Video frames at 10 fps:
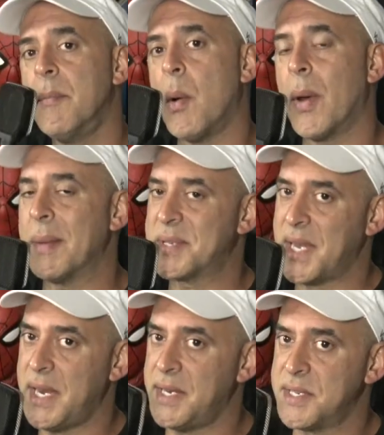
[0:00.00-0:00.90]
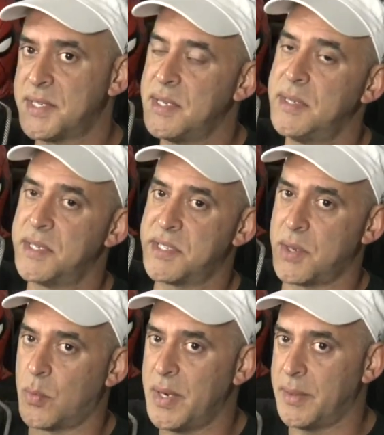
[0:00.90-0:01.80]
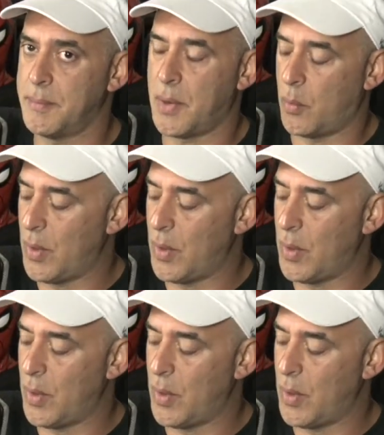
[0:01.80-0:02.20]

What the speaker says: But what I'm saying is, this is a ribbon